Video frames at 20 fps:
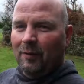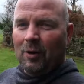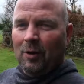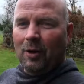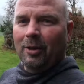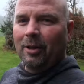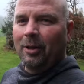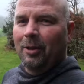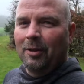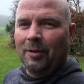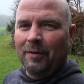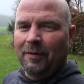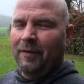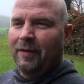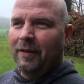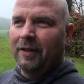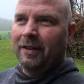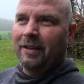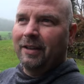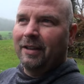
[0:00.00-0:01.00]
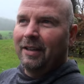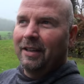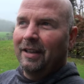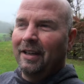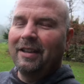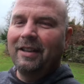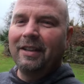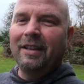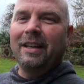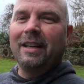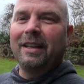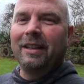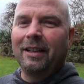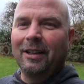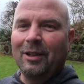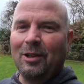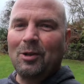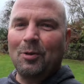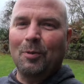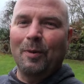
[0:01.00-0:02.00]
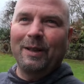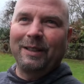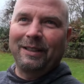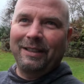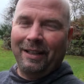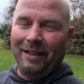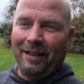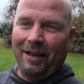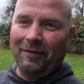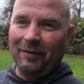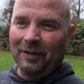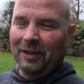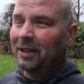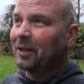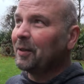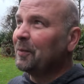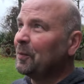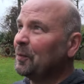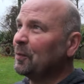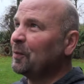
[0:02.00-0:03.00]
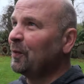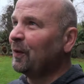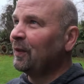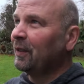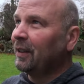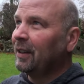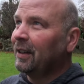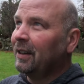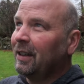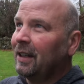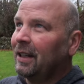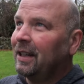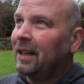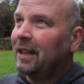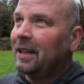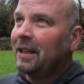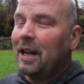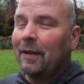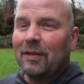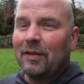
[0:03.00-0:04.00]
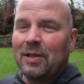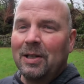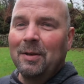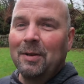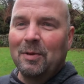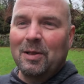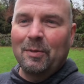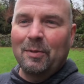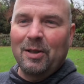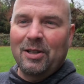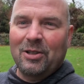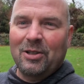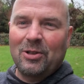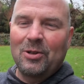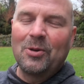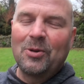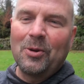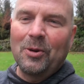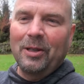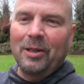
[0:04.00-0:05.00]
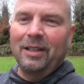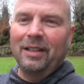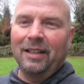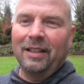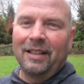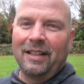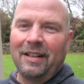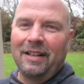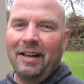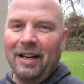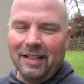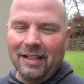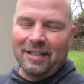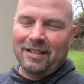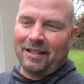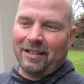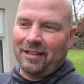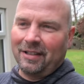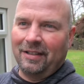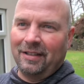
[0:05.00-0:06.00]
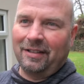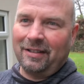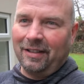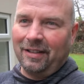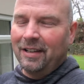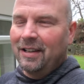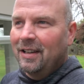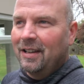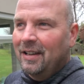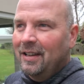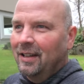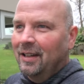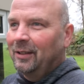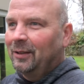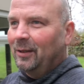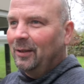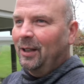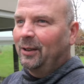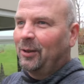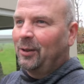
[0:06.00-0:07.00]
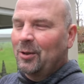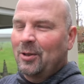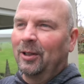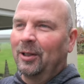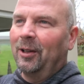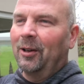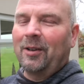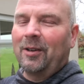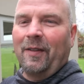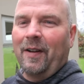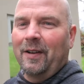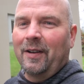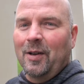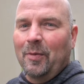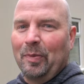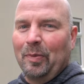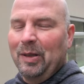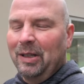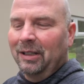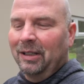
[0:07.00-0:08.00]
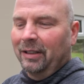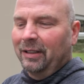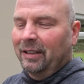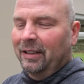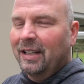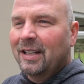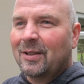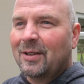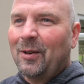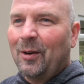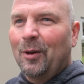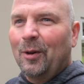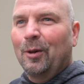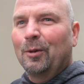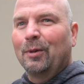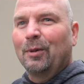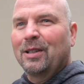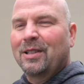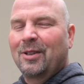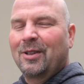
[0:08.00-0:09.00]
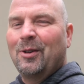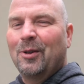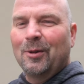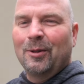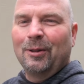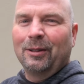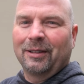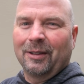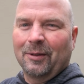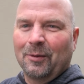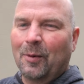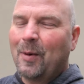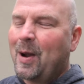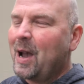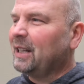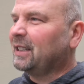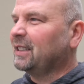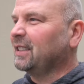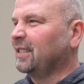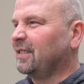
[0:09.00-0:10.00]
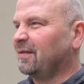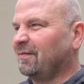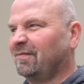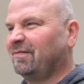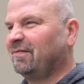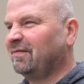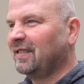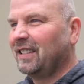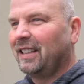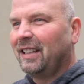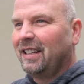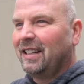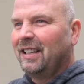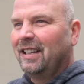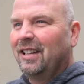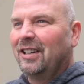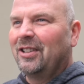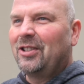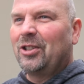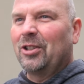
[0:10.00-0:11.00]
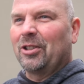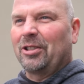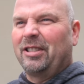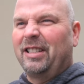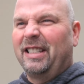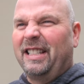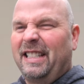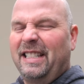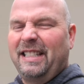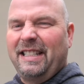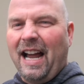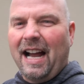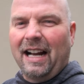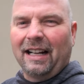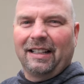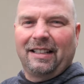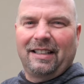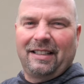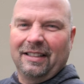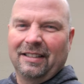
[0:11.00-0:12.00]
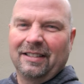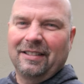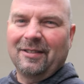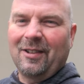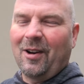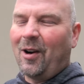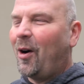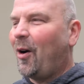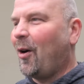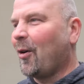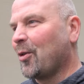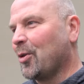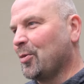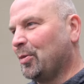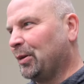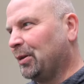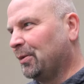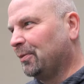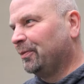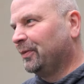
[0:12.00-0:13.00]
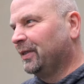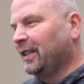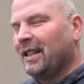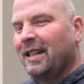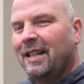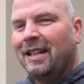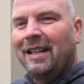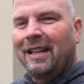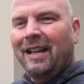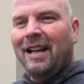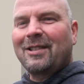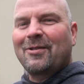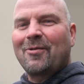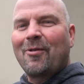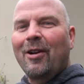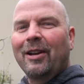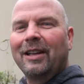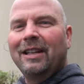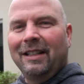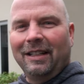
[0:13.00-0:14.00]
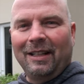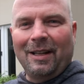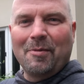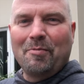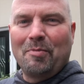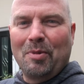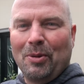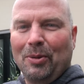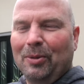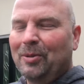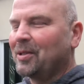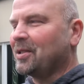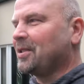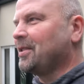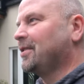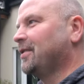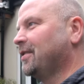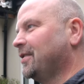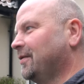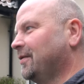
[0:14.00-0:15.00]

Gotta love the English winter, haven't you? Never seems to be snowy and nice. It doesn't look very appealing. It's always cold and wet and just dank and horrible. Gets right into your bones.